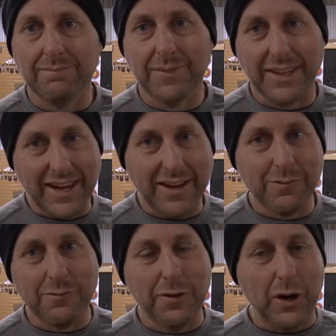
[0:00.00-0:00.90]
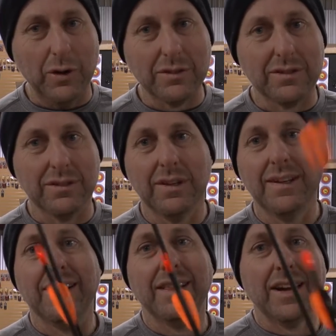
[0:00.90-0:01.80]
like
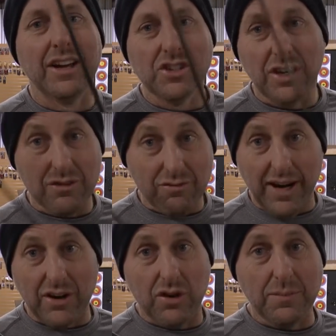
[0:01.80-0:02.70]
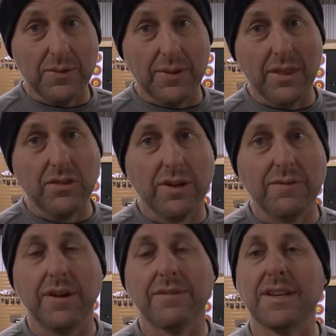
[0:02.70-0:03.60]
I shot great groups of the
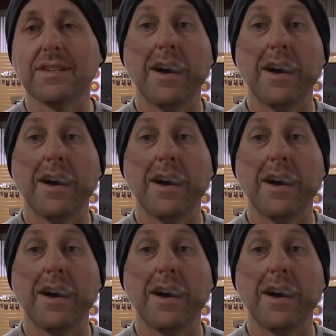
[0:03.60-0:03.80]
350s.